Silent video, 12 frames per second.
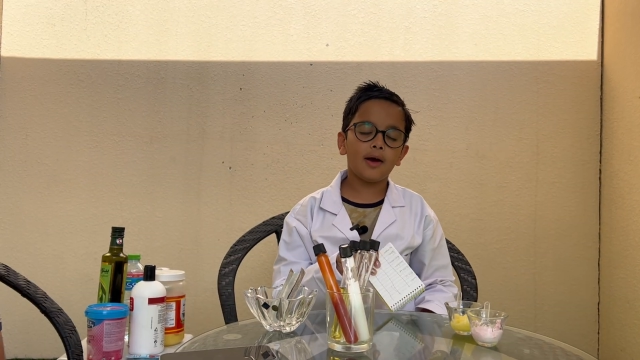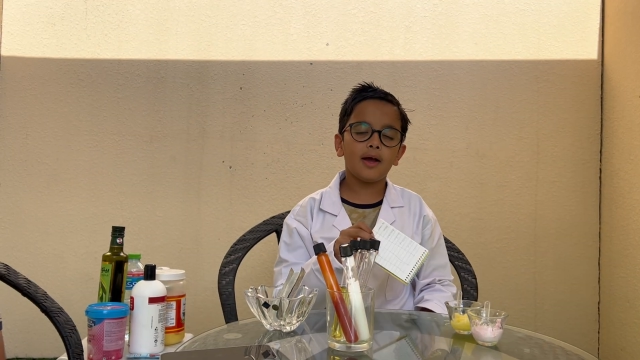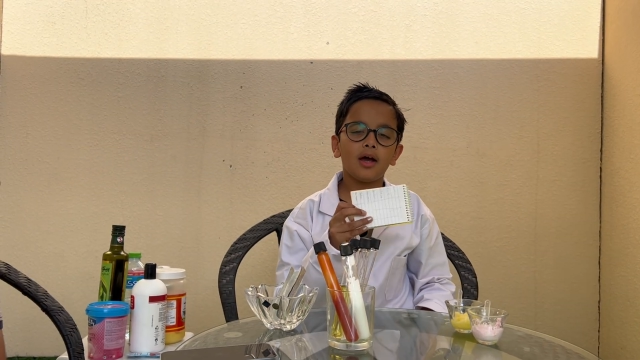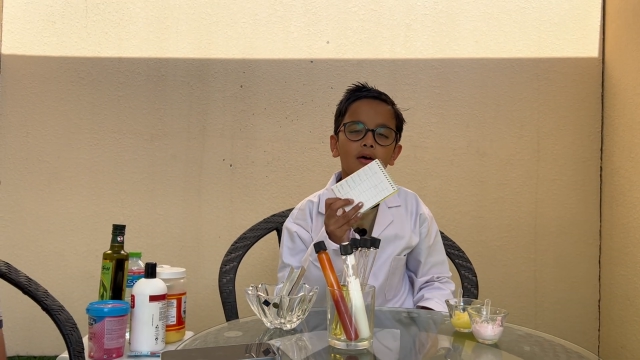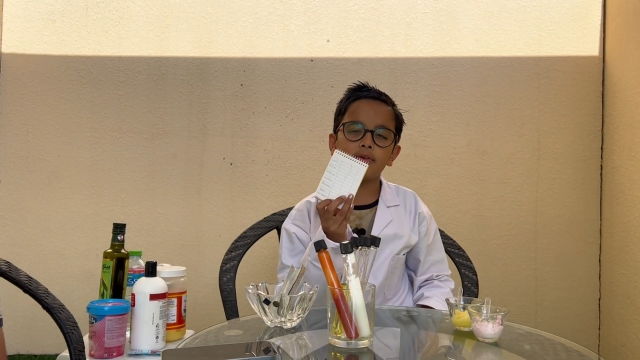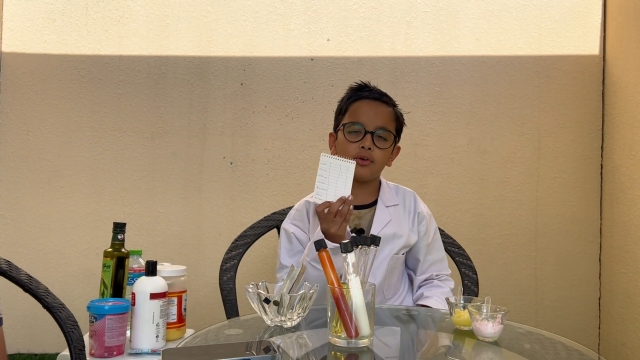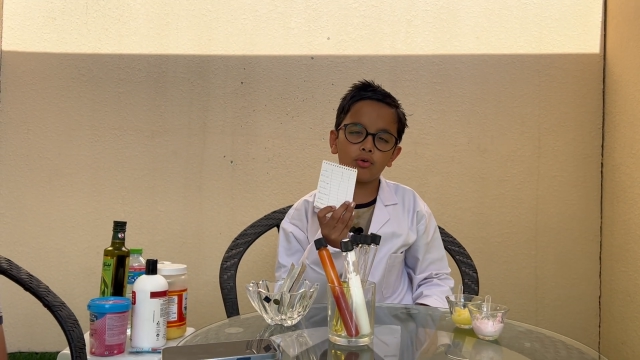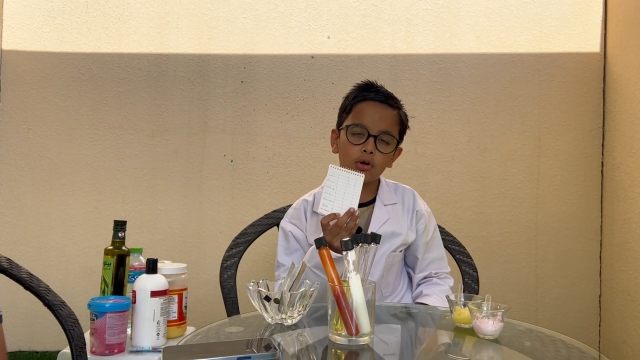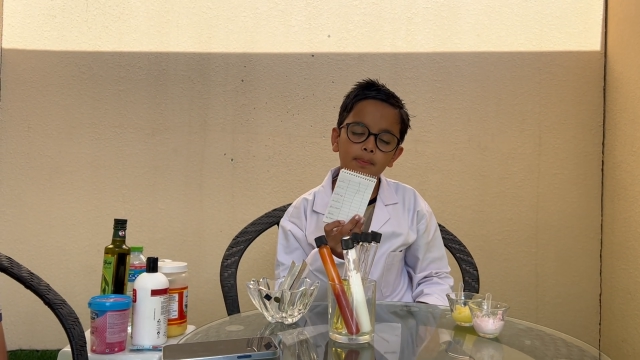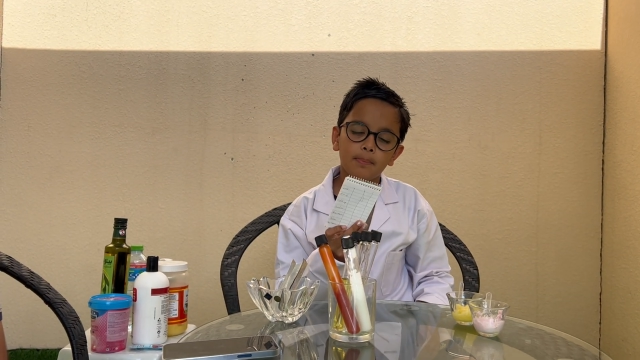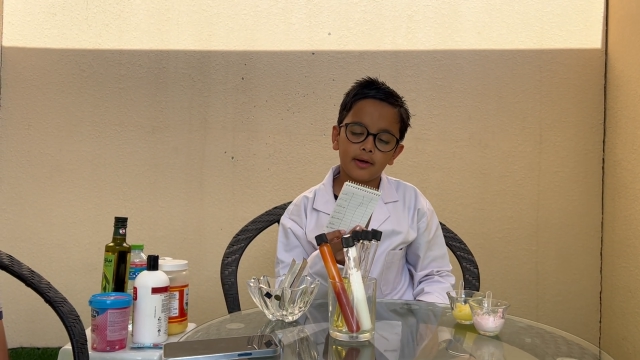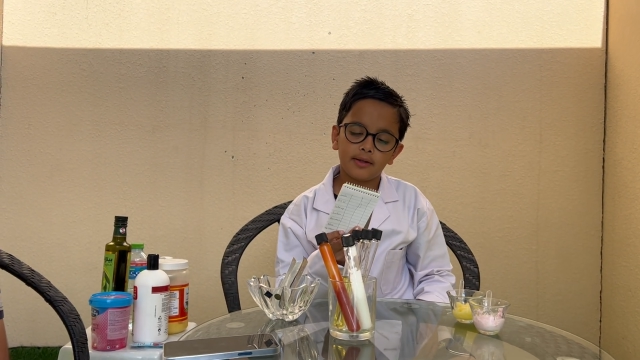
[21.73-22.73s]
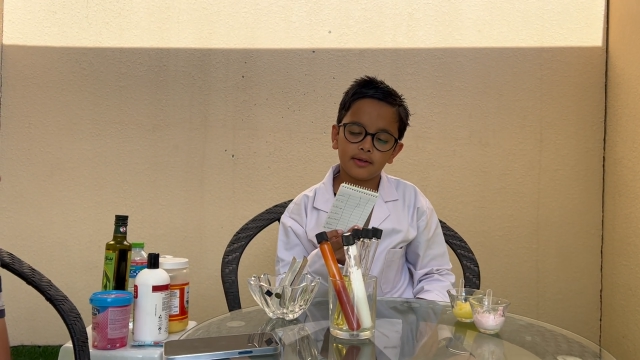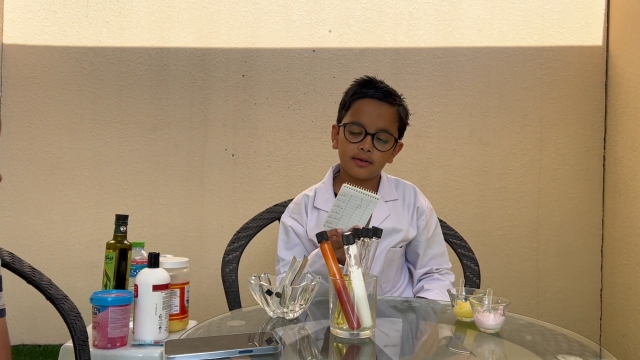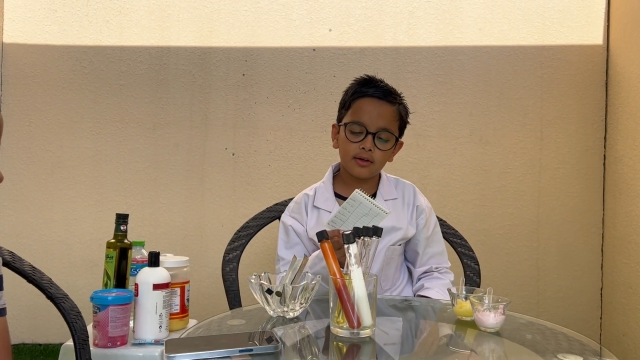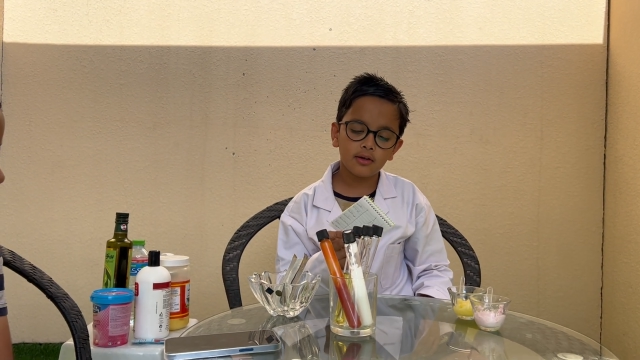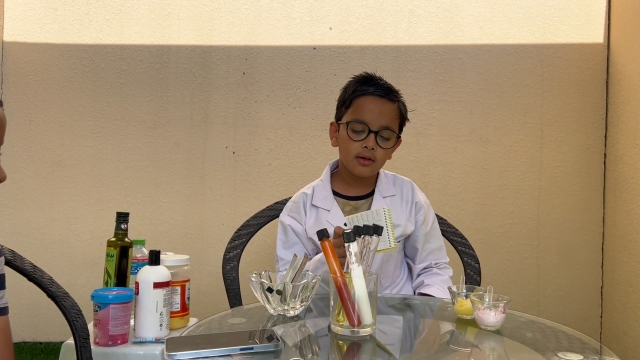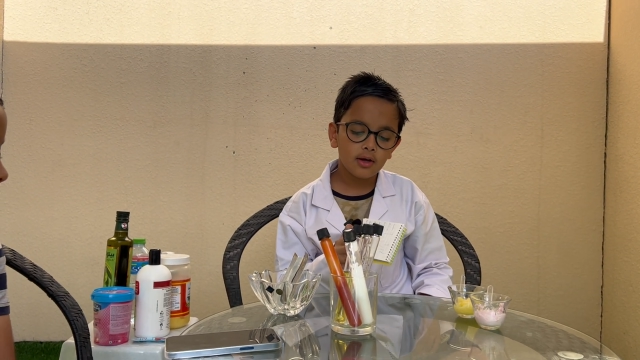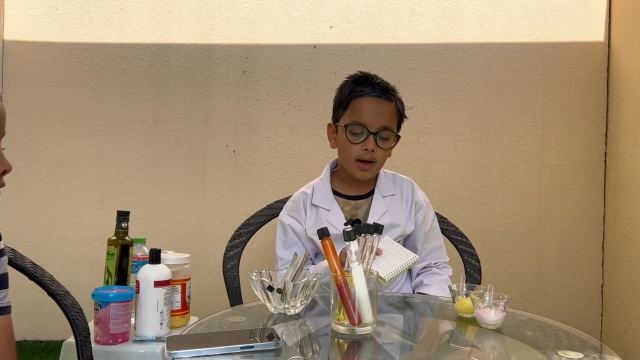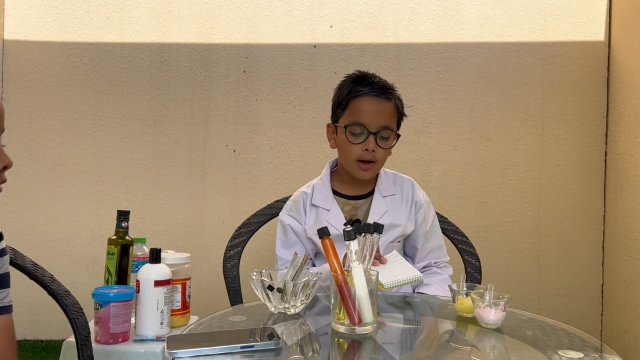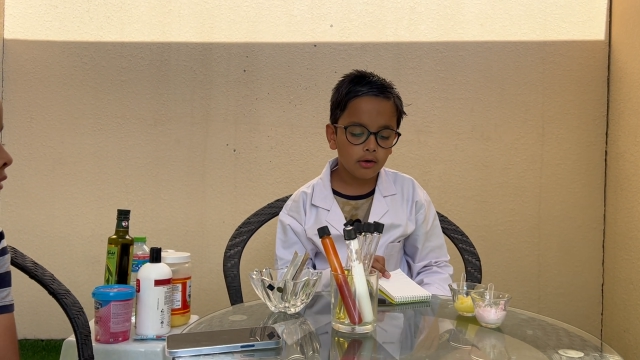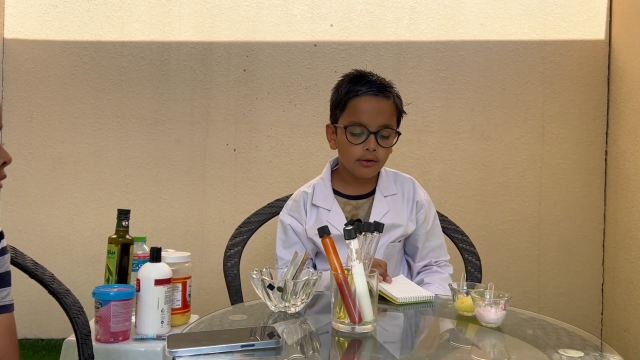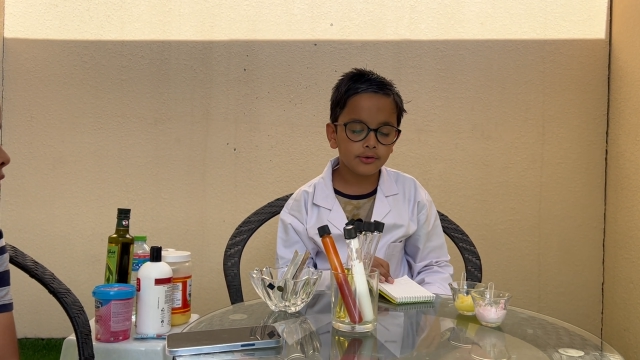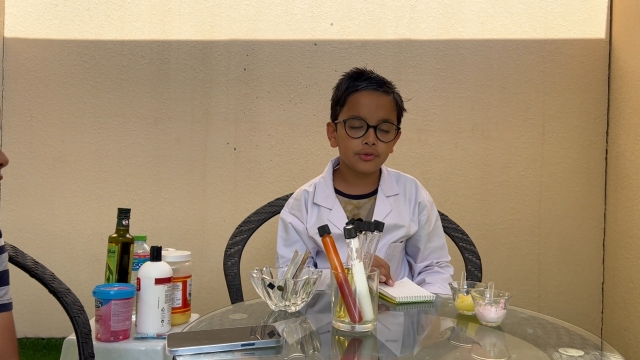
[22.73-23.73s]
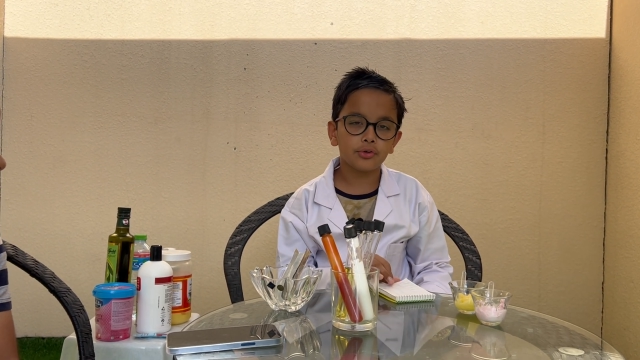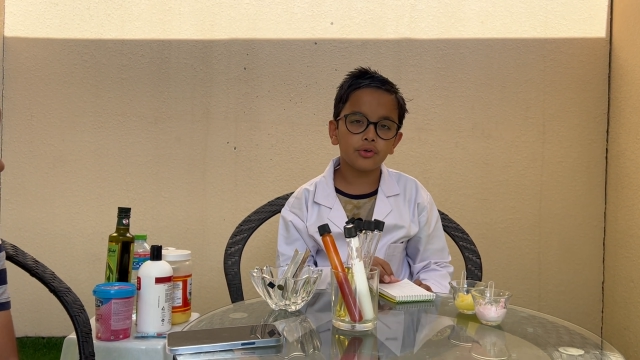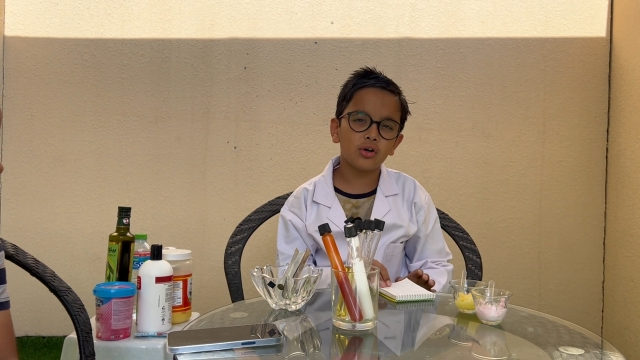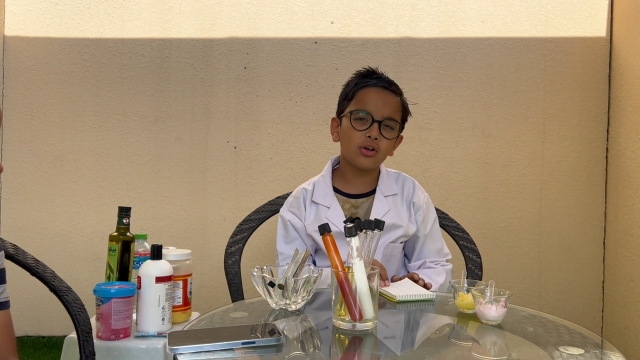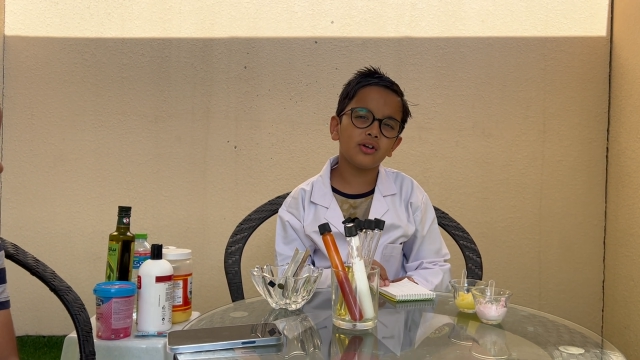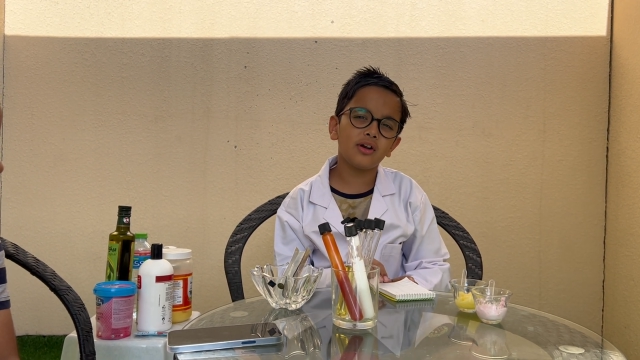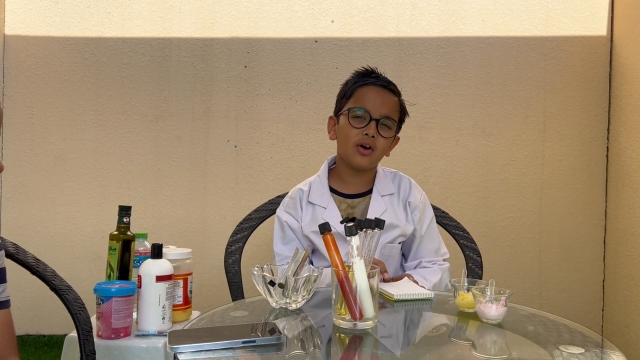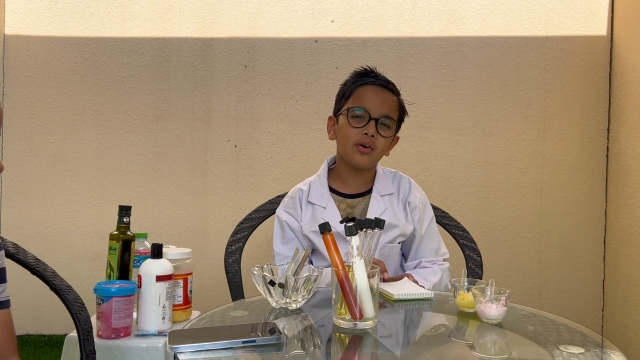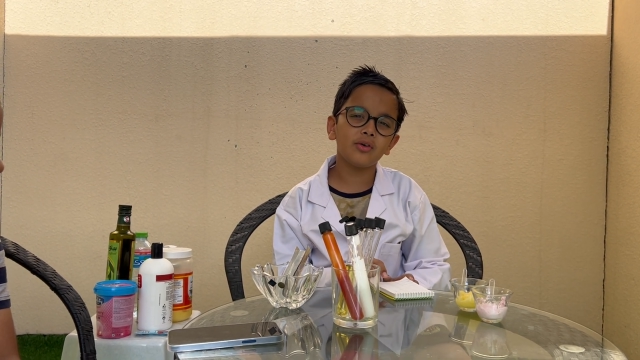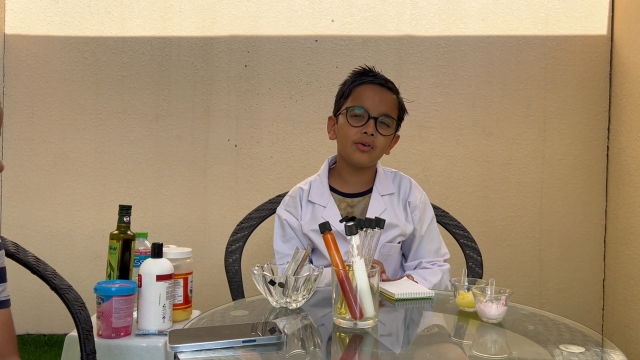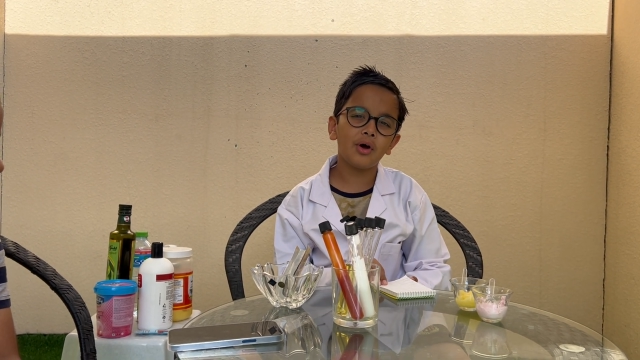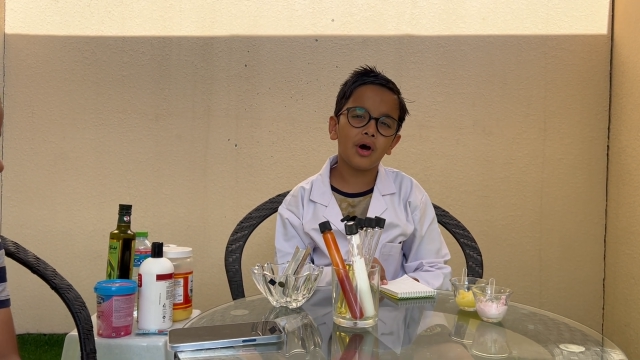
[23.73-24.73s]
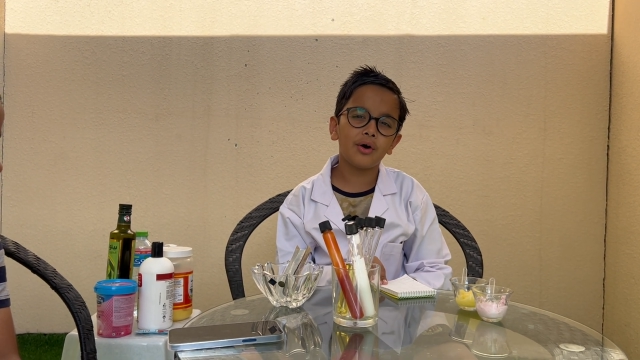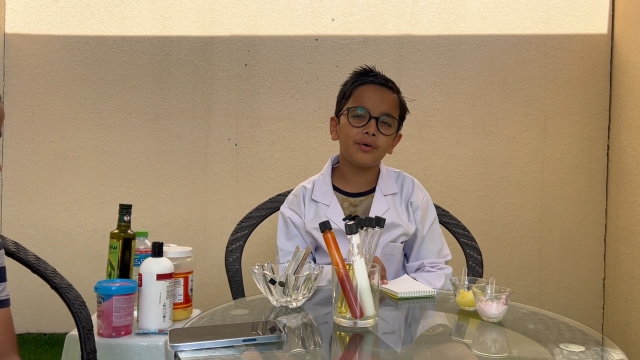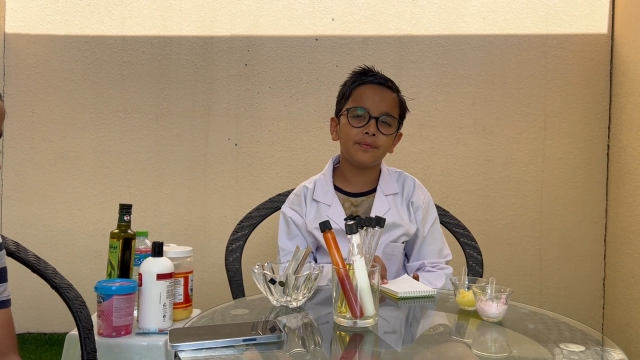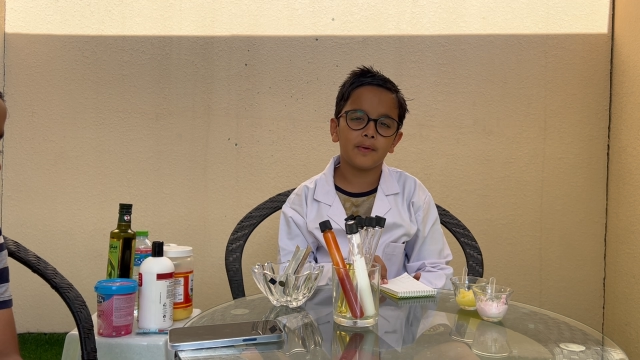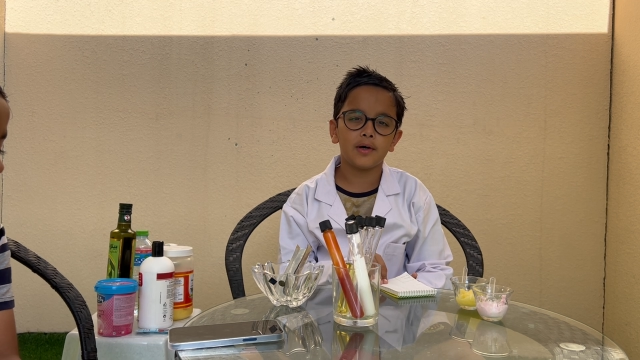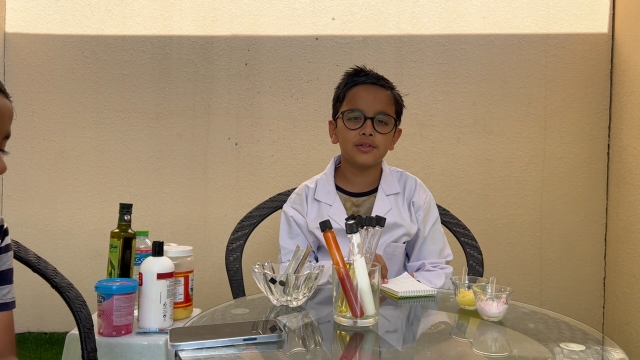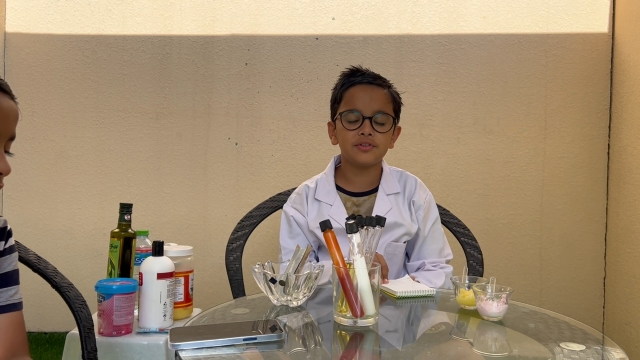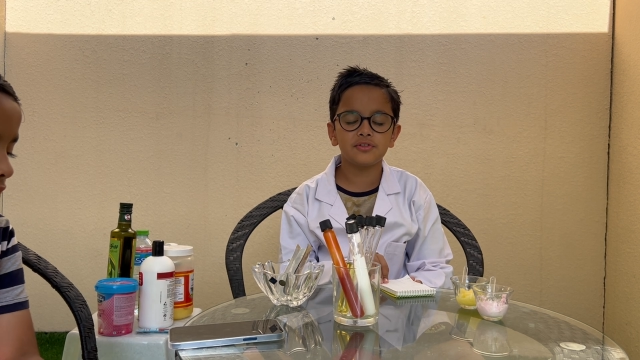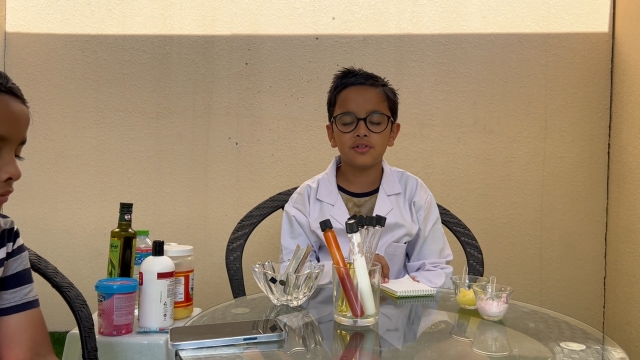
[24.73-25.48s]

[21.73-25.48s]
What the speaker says: I have a notepad here. I'm going to note down how fast